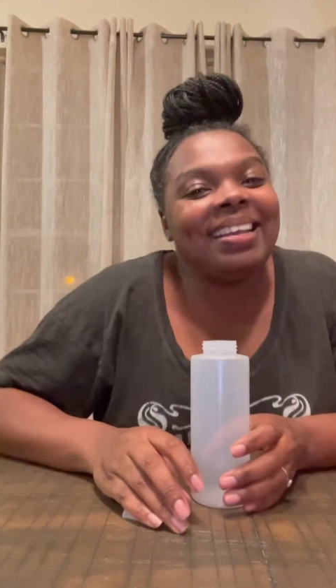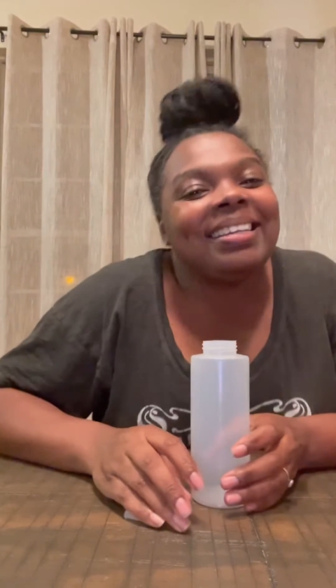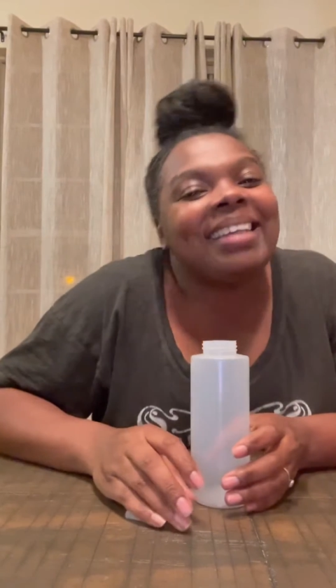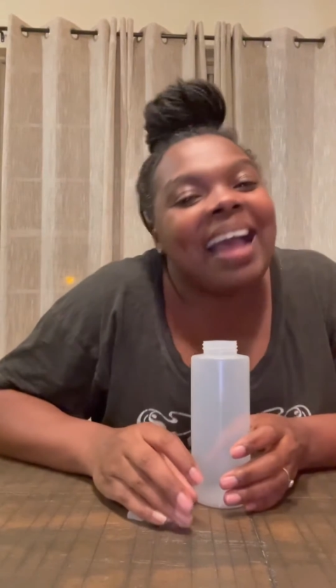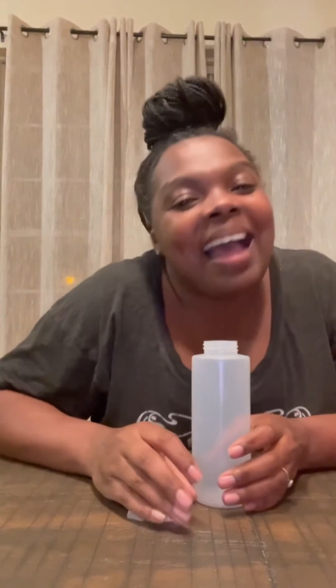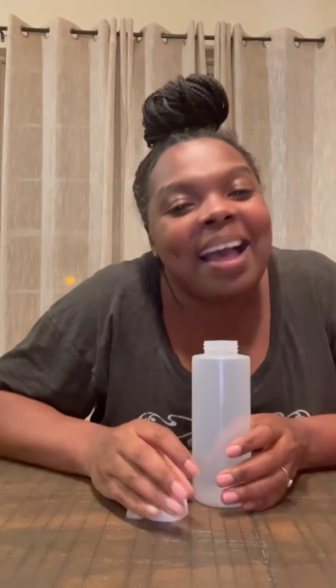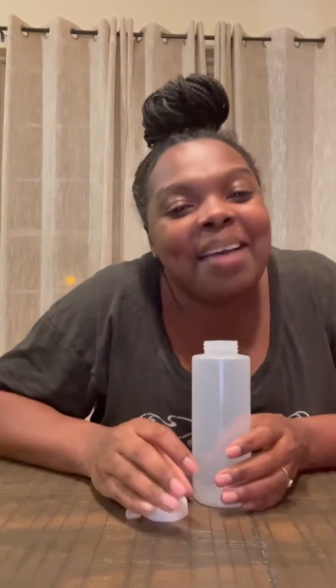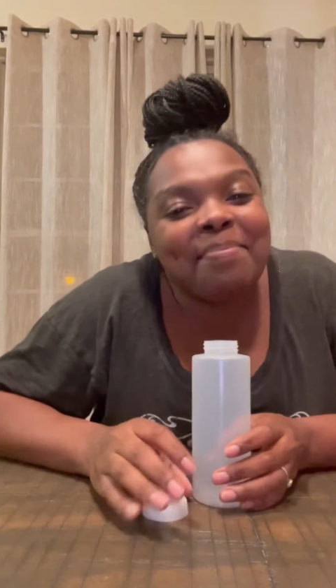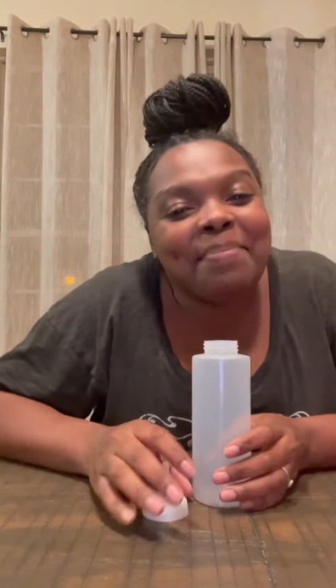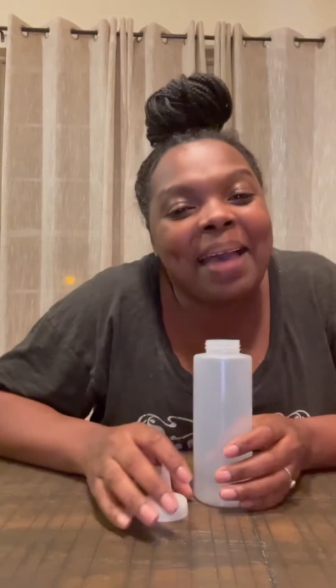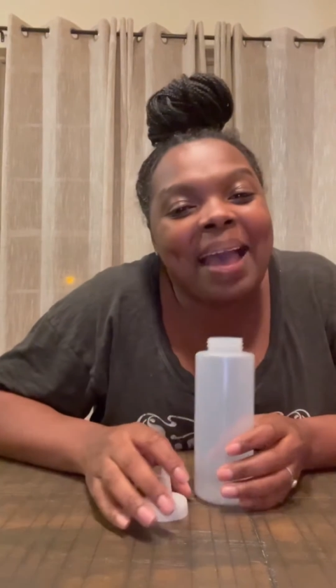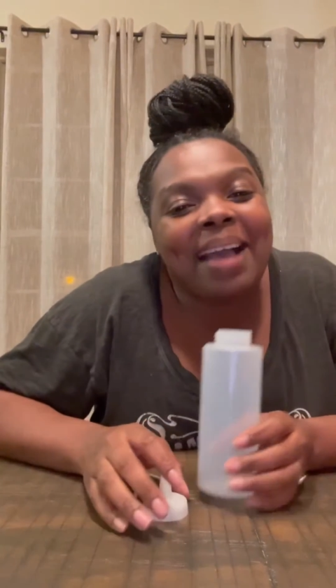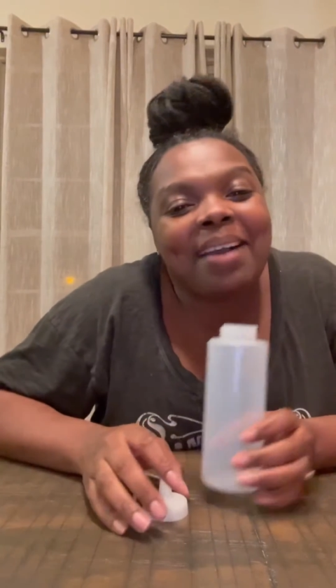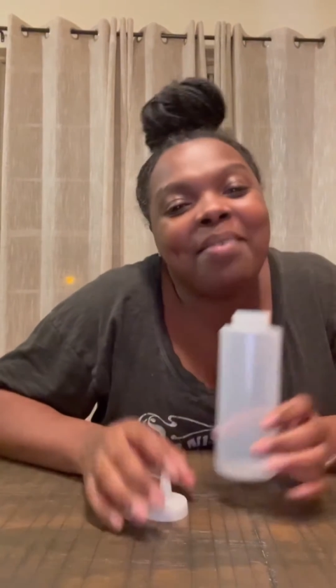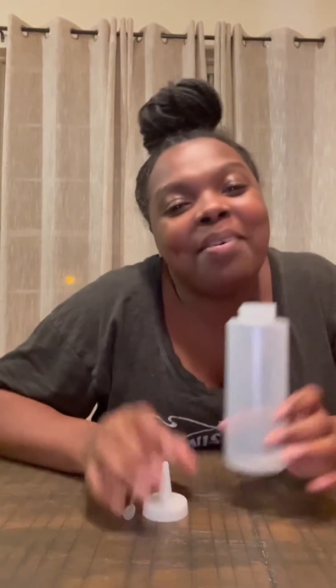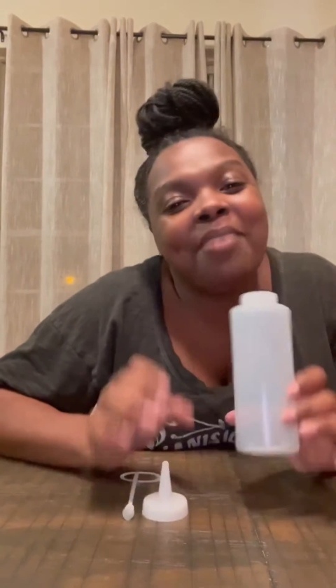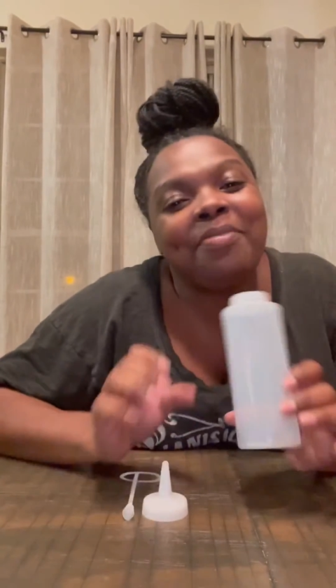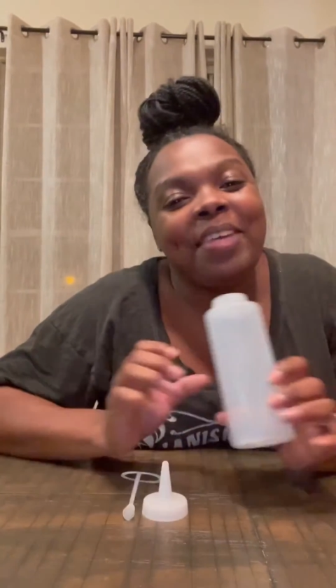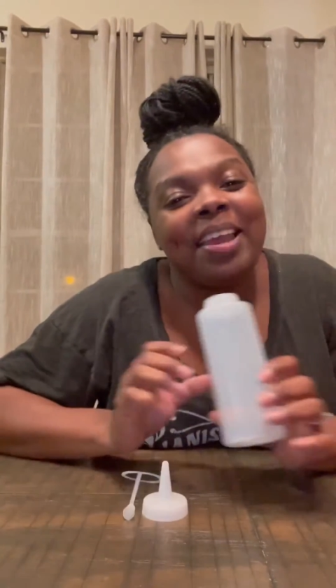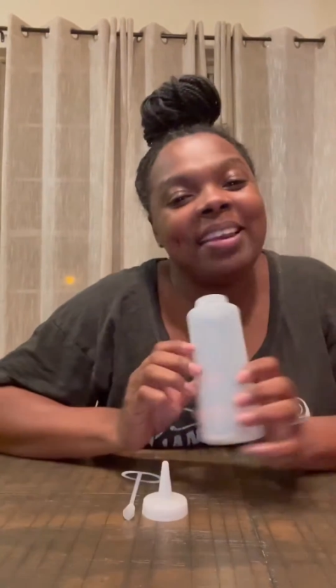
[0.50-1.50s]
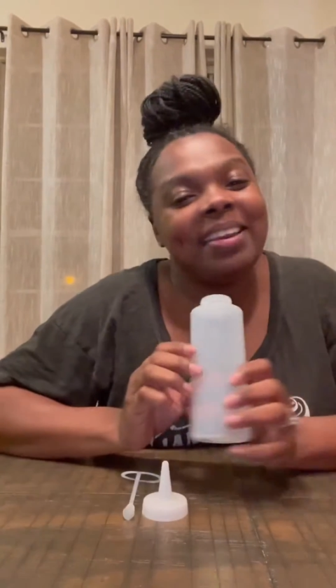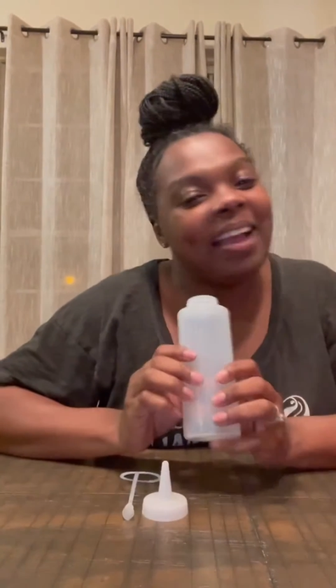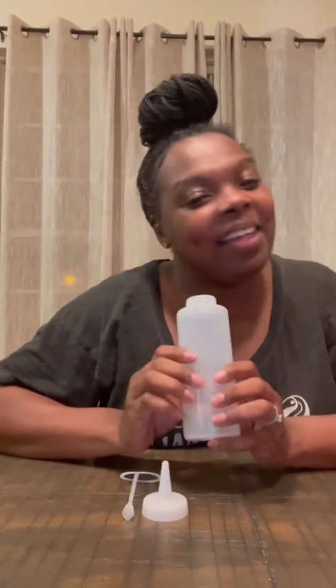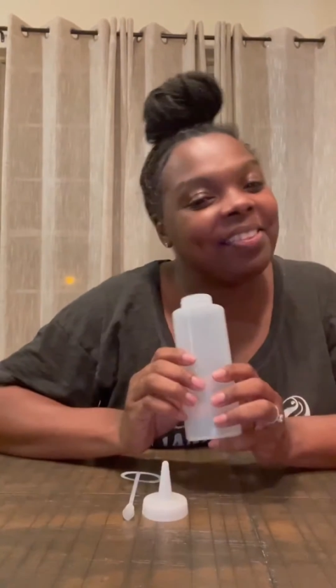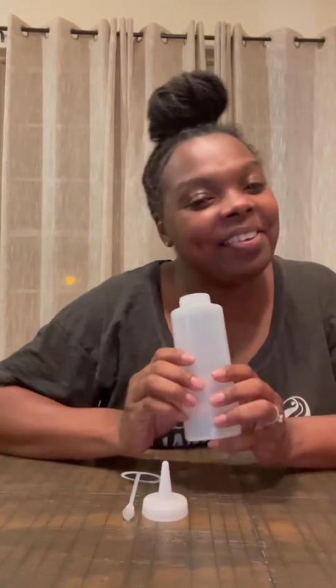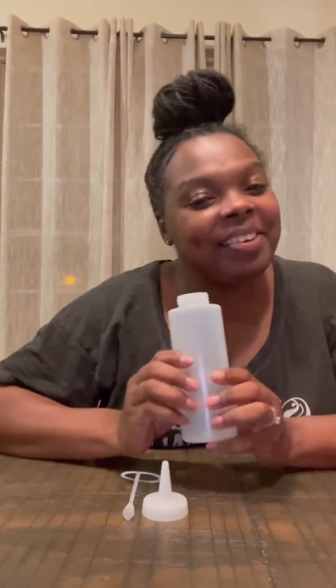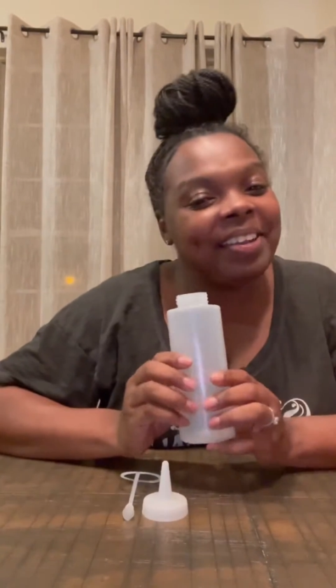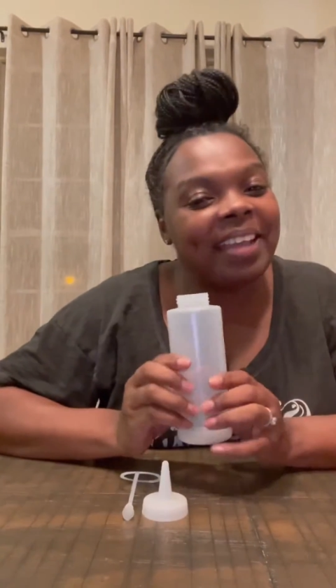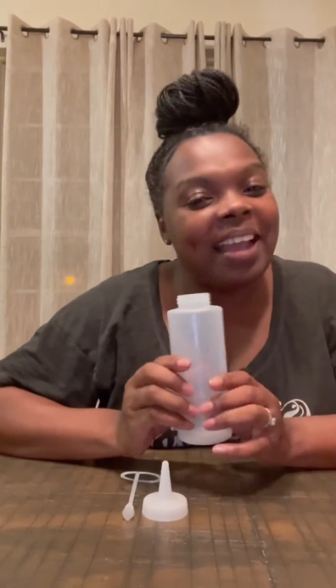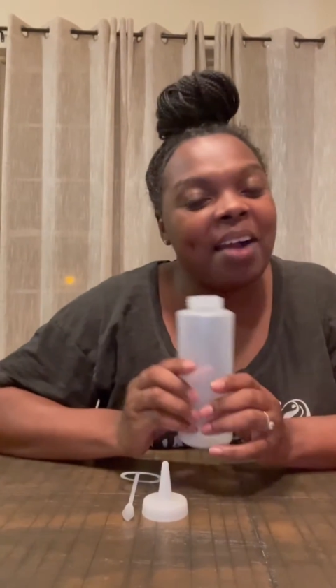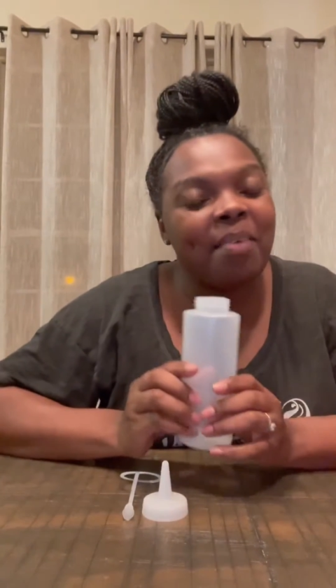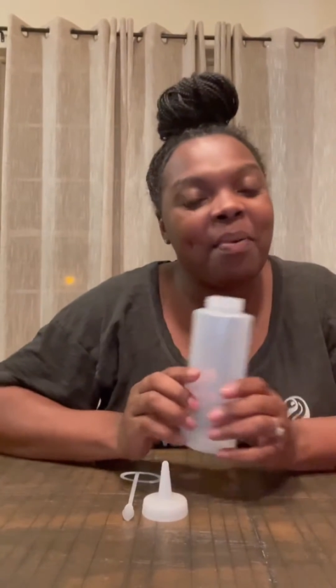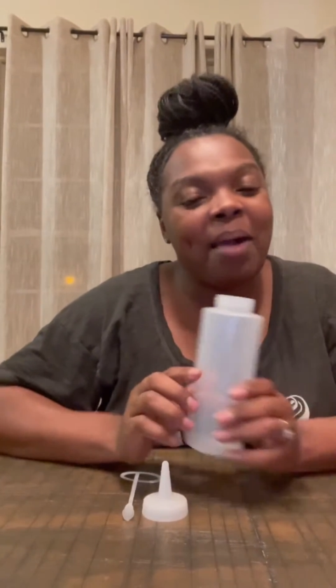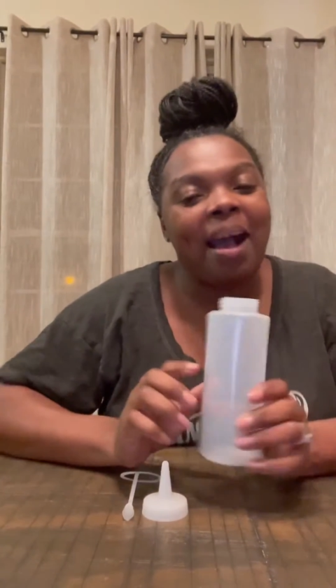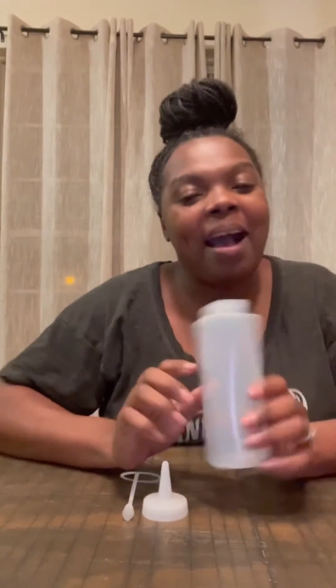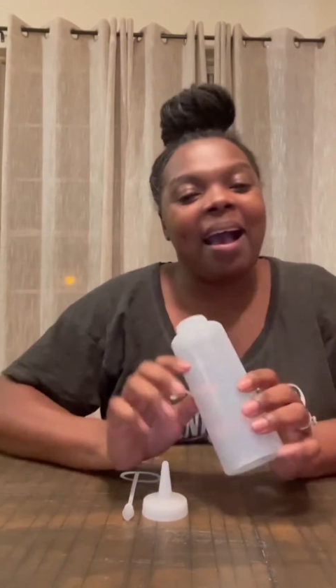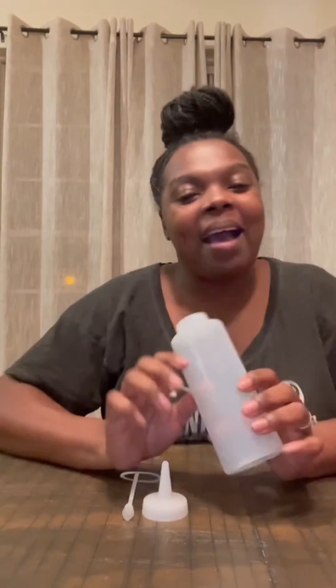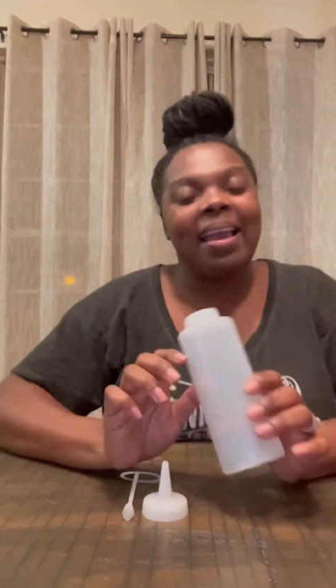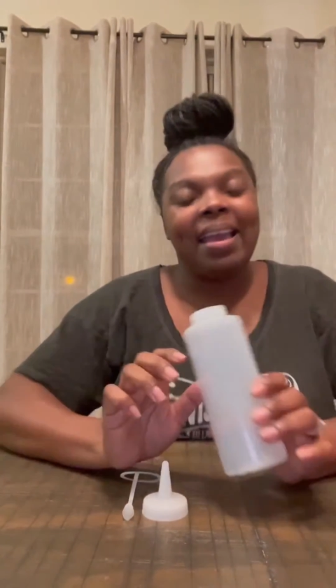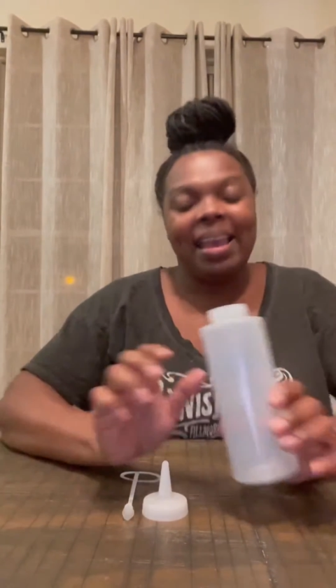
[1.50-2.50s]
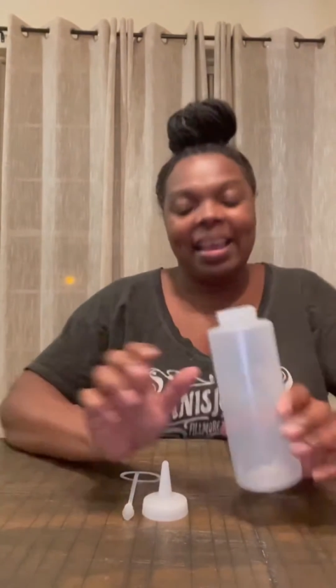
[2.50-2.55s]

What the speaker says: I'm back with another DIY,